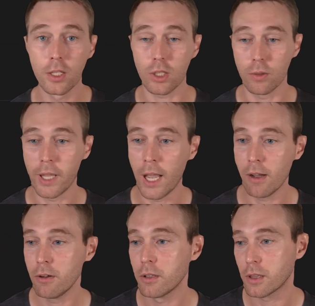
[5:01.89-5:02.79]
So
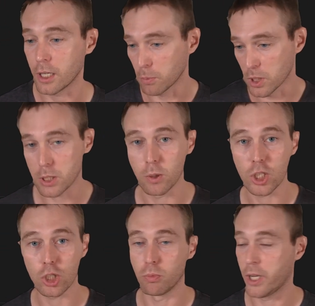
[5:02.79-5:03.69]
now let me
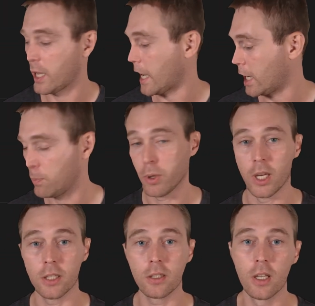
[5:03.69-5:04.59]
switch to my
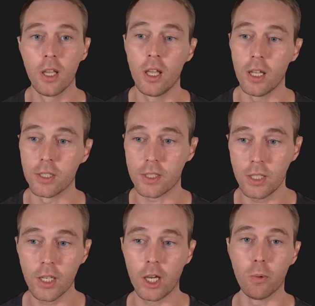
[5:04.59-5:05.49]
iPad and
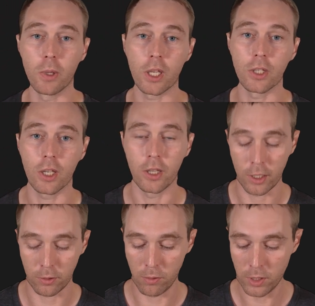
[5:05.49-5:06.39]
see how we can
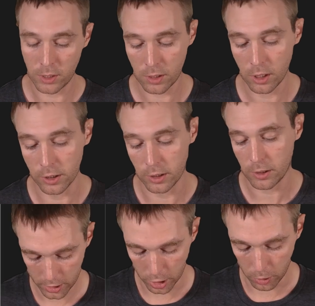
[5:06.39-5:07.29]
connect to this tunnel.
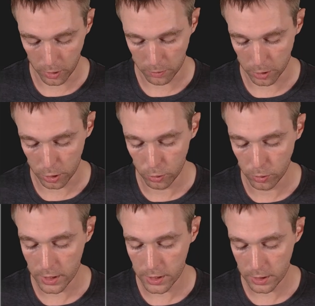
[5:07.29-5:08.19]
So what we do
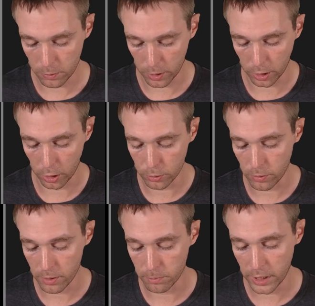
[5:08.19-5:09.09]
is we go
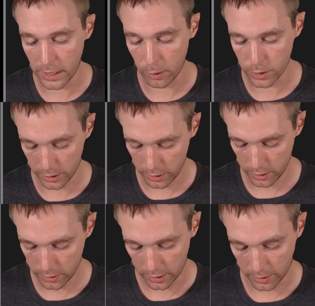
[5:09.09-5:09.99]
to the
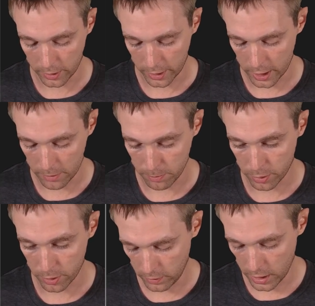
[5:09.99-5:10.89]
browser and
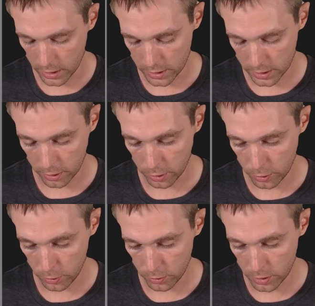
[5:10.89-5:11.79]
type
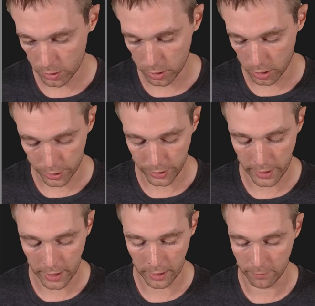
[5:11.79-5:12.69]

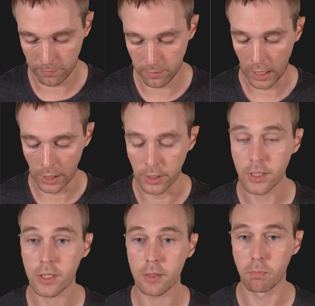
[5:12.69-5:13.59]
vscode.dev, and
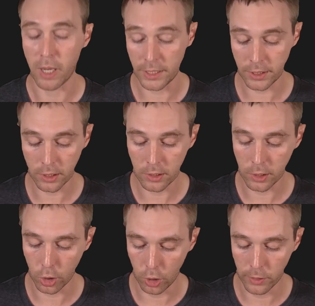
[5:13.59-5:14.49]
it's basically
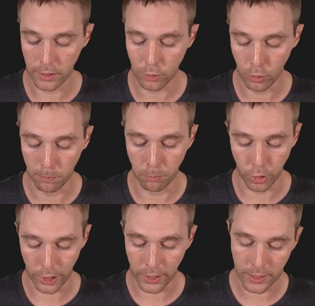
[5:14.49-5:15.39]
going to
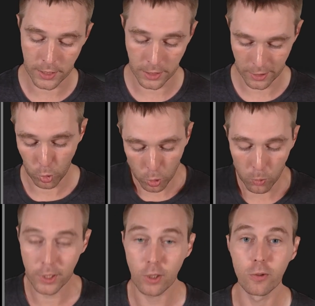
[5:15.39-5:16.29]
bring us to
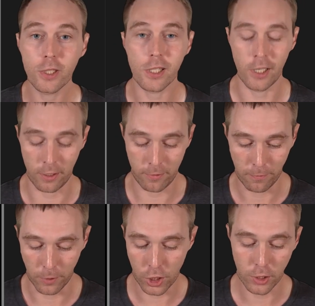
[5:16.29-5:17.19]
what looks like
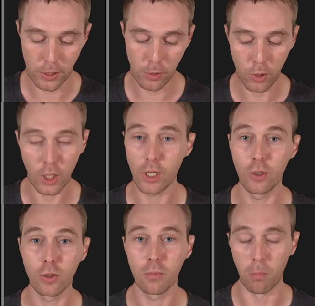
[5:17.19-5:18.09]
Visual Studio
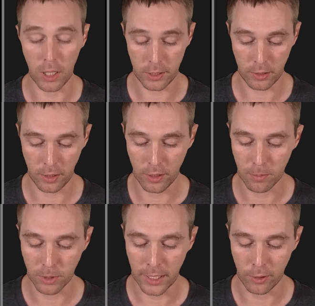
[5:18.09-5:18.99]
Code, but in
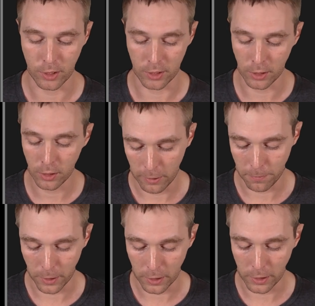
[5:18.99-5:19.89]
the browser.
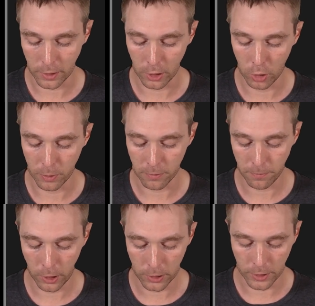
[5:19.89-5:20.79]
If we click open
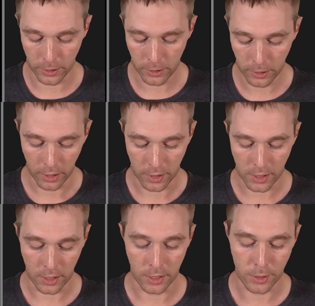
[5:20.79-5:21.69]
folder, it
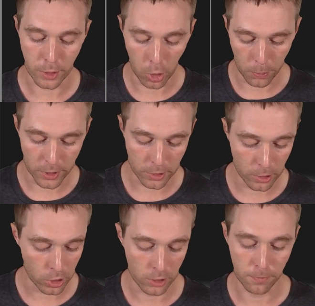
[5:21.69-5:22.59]
says opening
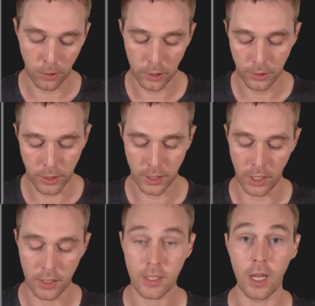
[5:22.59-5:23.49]
local folders
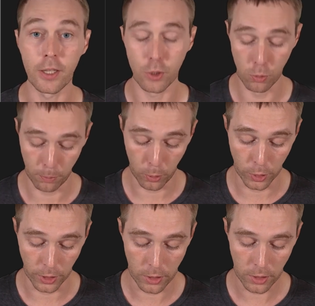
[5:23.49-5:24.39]
is
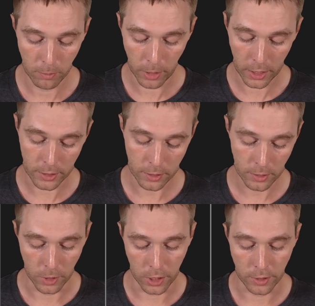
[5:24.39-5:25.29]
unsupported, but
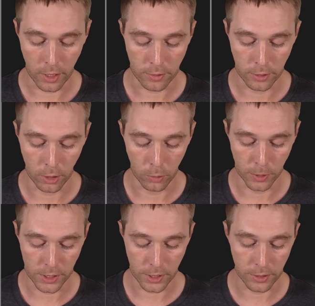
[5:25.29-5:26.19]
we can either
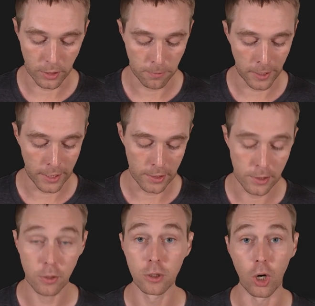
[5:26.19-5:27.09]
open single
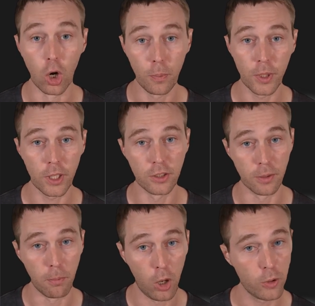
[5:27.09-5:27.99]
files or open a
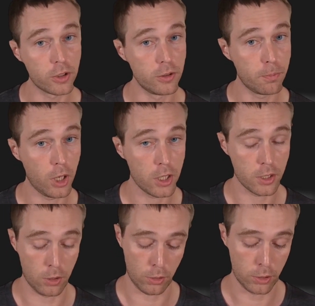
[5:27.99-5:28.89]
remote
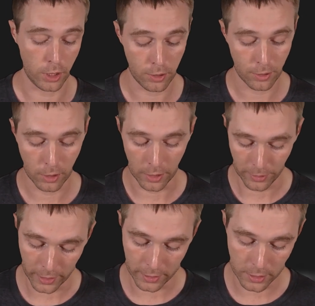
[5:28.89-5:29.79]
repository.
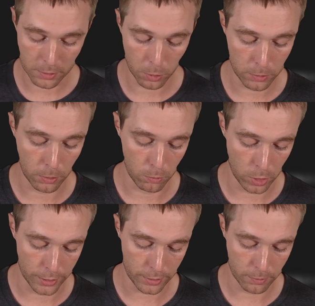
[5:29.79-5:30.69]
And that is what we
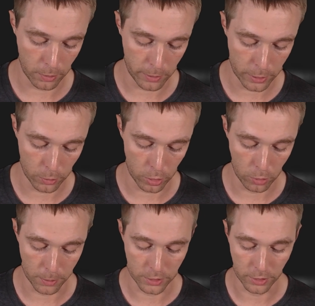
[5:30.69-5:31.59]
want. We want to
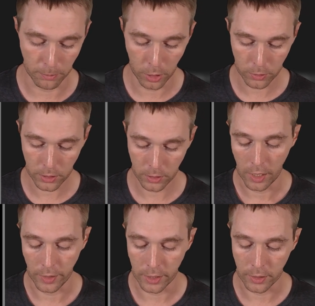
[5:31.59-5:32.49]
open remote,
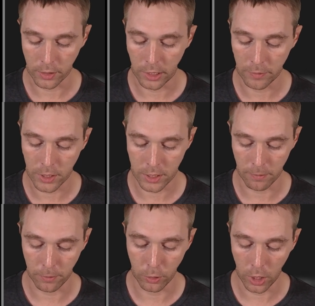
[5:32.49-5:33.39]
and then it gives us
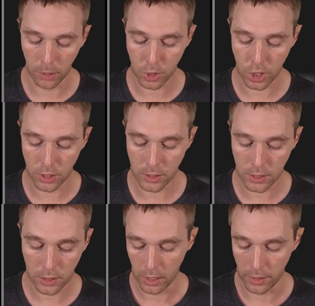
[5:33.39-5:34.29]
a few options.